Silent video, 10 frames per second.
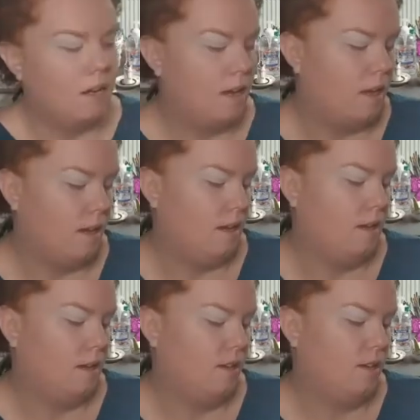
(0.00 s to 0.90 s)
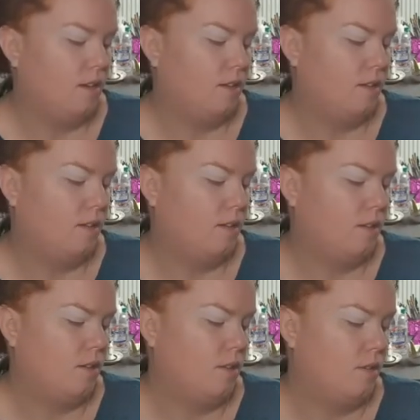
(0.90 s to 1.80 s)
I
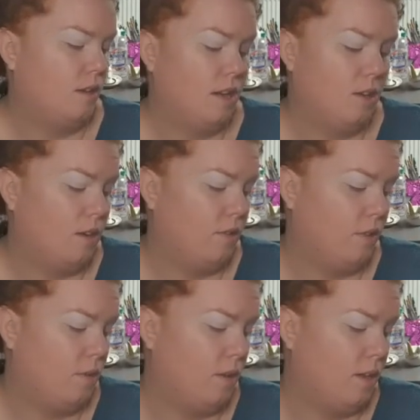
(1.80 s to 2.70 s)
don't even know what.